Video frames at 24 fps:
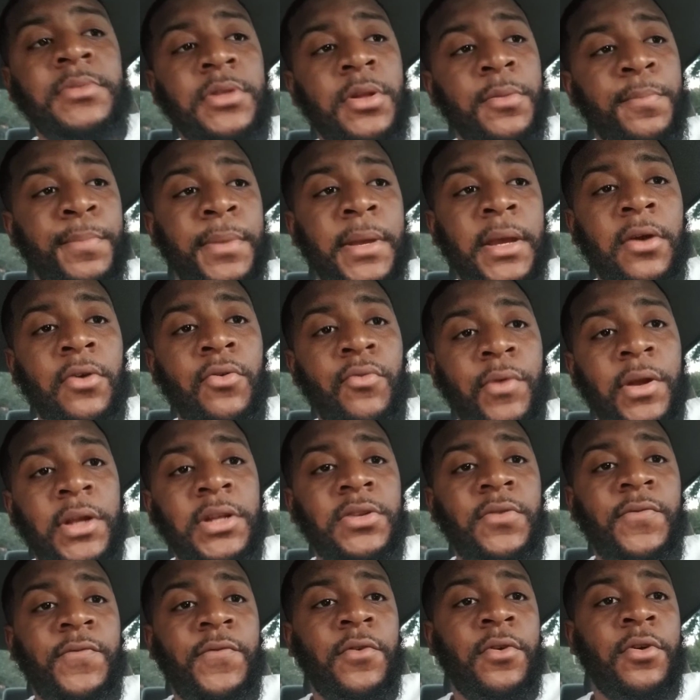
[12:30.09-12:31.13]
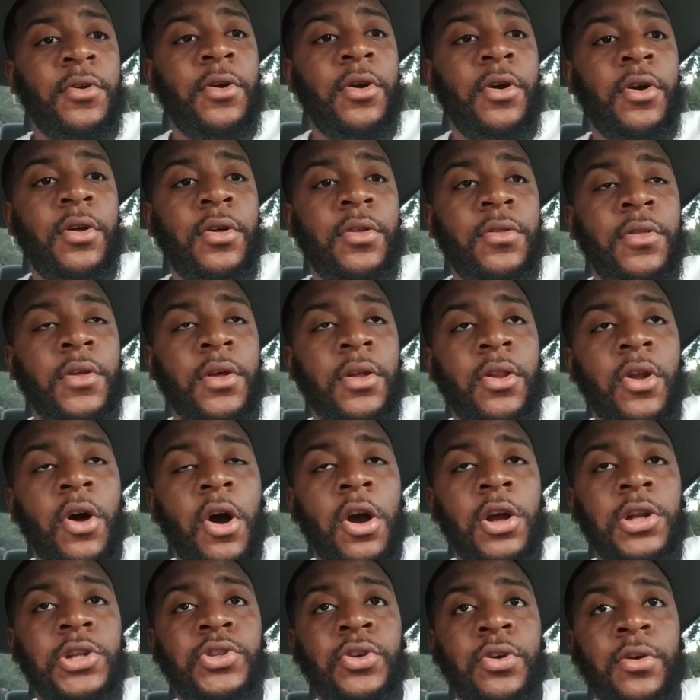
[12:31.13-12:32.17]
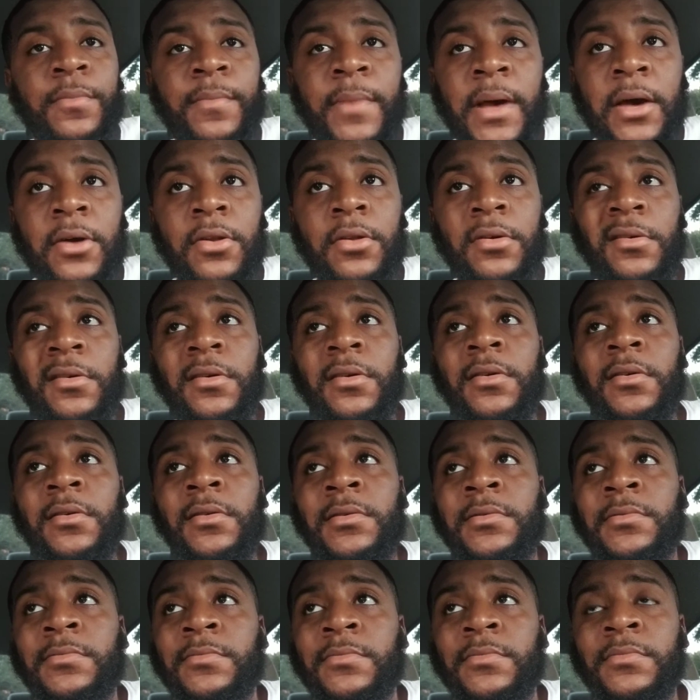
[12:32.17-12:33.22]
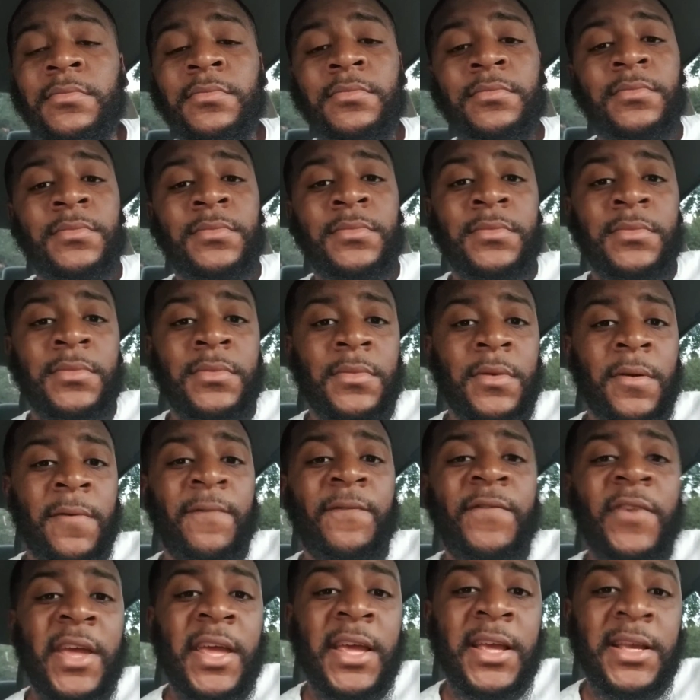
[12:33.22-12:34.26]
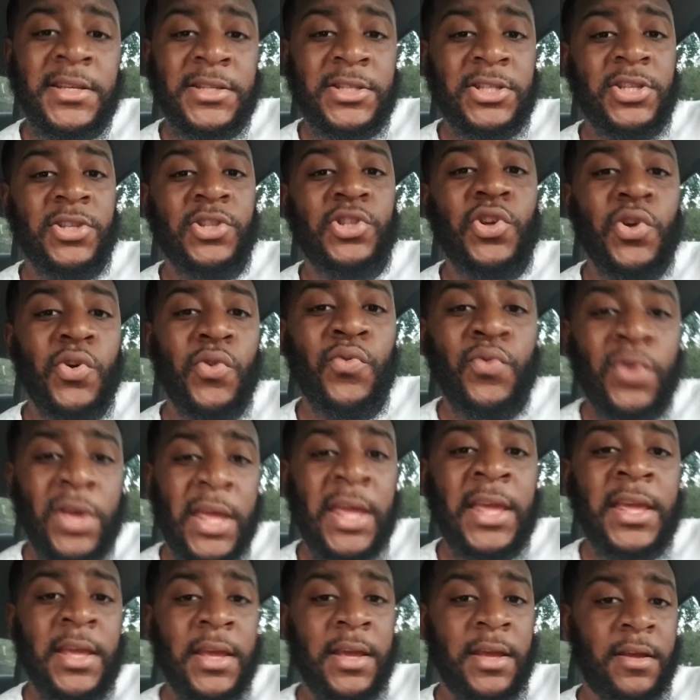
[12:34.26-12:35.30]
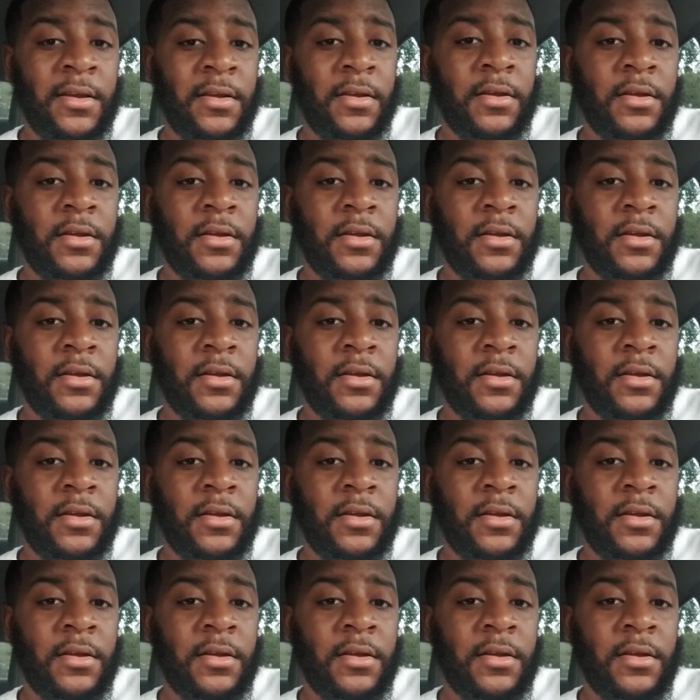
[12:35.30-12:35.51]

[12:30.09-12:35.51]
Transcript: the bigger reach for the larger amount of fans to tune in.